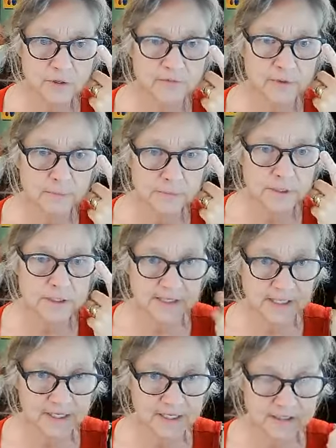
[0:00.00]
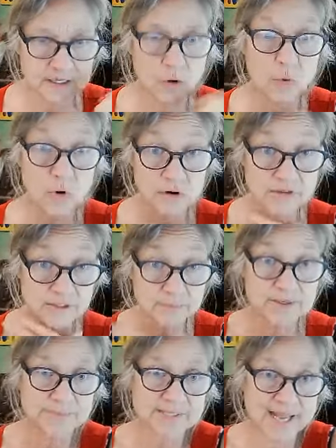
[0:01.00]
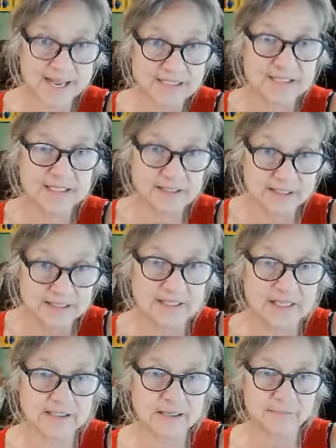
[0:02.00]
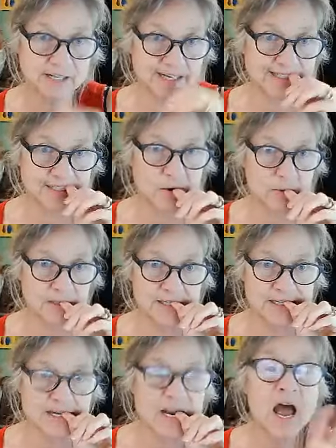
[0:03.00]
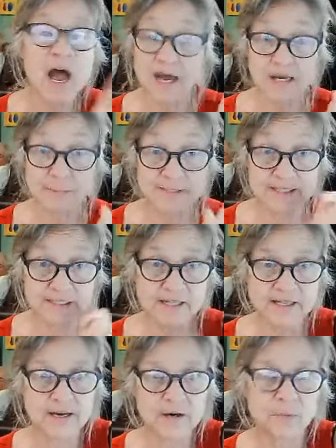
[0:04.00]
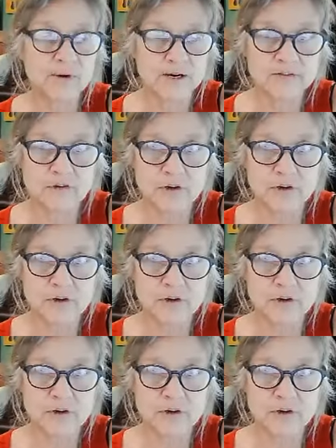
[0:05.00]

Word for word: If I'm just thinking, or sometimes I accidentally say something and I say, oh, you didn't, I didn't mean to say that, or whatever.